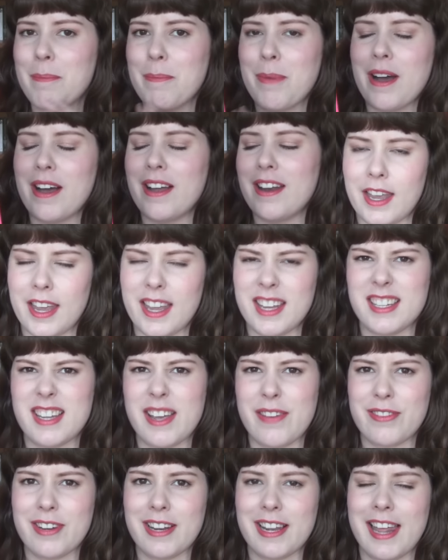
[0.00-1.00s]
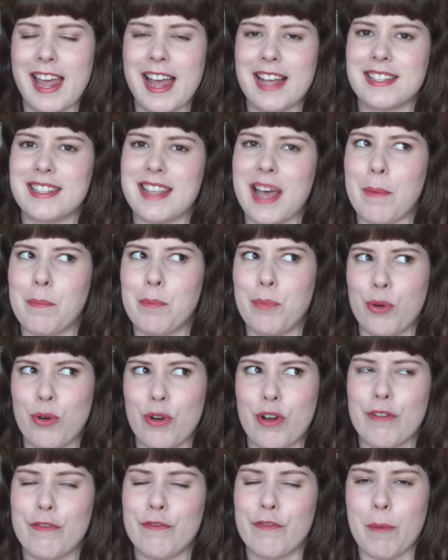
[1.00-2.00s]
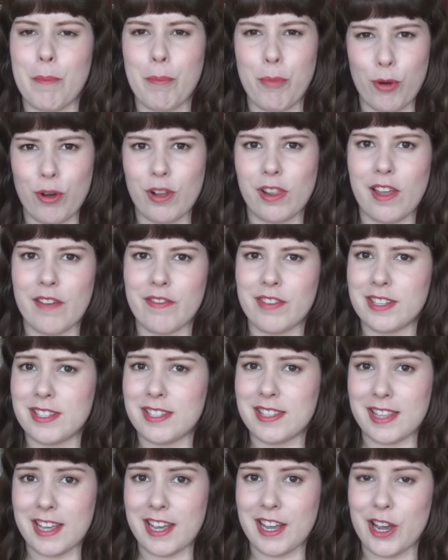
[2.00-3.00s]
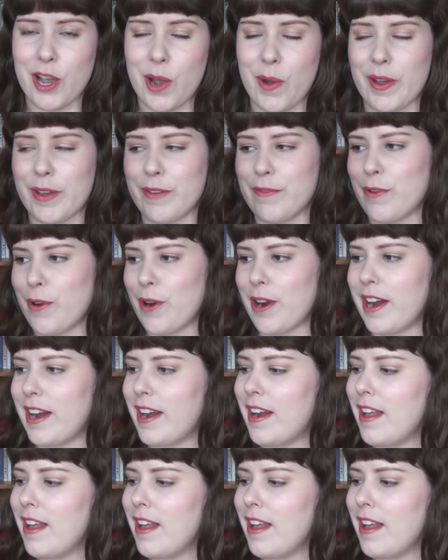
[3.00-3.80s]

but it definitely has that book for book lovers thing going for